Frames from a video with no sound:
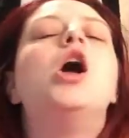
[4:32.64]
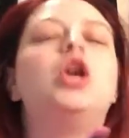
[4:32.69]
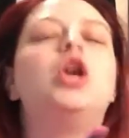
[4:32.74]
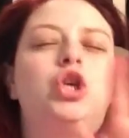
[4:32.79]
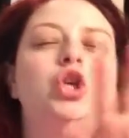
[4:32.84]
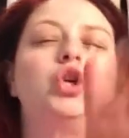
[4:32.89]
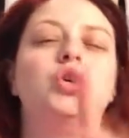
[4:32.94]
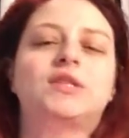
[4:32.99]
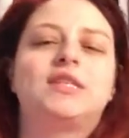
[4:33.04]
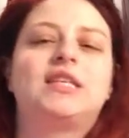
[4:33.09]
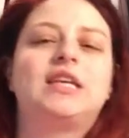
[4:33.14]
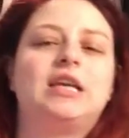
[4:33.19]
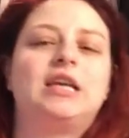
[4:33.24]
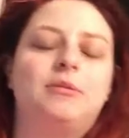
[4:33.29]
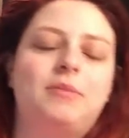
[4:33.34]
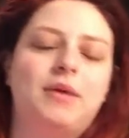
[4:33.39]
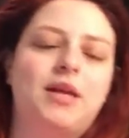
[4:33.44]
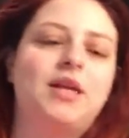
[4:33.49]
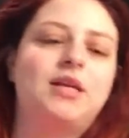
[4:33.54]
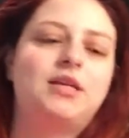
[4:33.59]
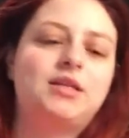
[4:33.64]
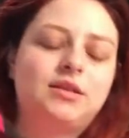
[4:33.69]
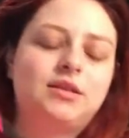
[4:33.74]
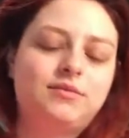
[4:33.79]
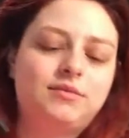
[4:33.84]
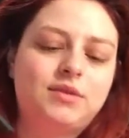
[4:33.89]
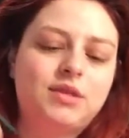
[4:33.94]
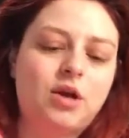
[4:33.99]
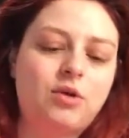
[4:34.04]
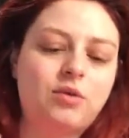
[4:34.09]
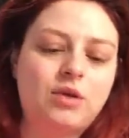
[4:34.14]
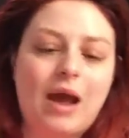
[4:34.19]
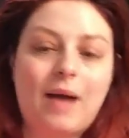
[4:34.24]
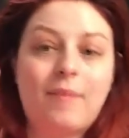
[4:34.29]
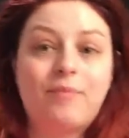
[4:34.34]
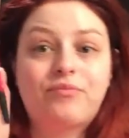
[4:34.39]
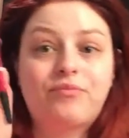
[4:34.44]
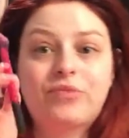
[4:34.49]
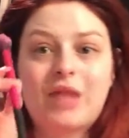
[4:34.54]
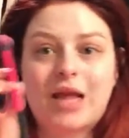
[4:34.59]
You'll see in a minute. So yeah,
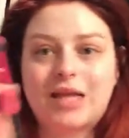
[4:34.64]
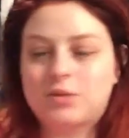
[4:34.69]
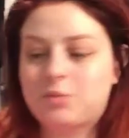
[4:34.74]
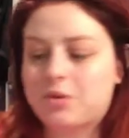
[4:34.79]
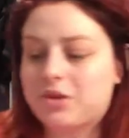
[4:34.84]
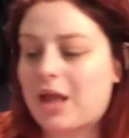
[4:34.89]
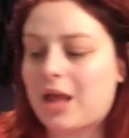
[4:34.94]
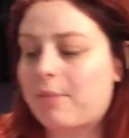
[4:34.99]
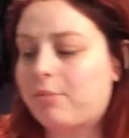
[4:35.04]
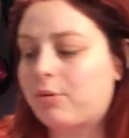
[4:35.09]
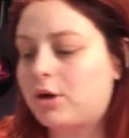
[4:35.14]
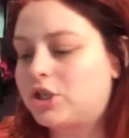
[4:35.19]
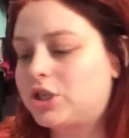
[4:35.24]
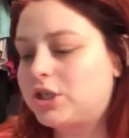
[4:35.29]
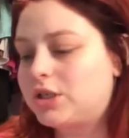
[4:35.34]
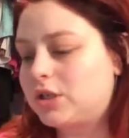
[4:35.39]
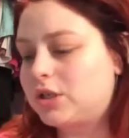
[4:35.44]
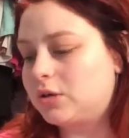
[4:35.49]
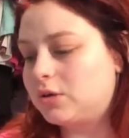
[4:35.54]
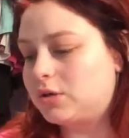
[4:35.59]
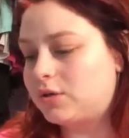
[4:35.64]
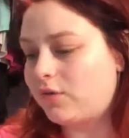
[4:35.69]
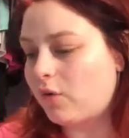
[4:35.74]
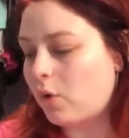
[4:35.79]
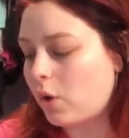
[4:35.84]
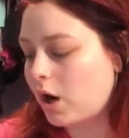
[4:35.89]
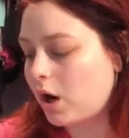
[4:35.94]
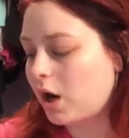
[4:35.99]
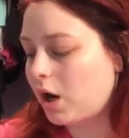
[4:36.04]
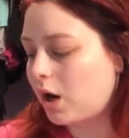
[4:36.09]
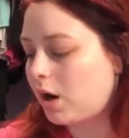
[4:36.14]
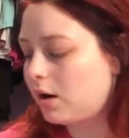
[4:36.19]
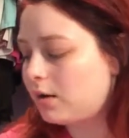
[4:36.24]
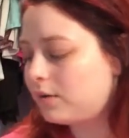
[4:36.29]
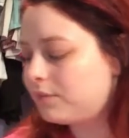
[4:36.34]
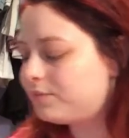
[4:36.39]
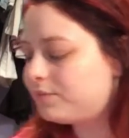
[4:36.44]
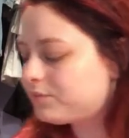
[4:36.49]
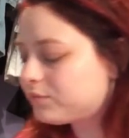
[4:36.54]
that's what that brush is used for.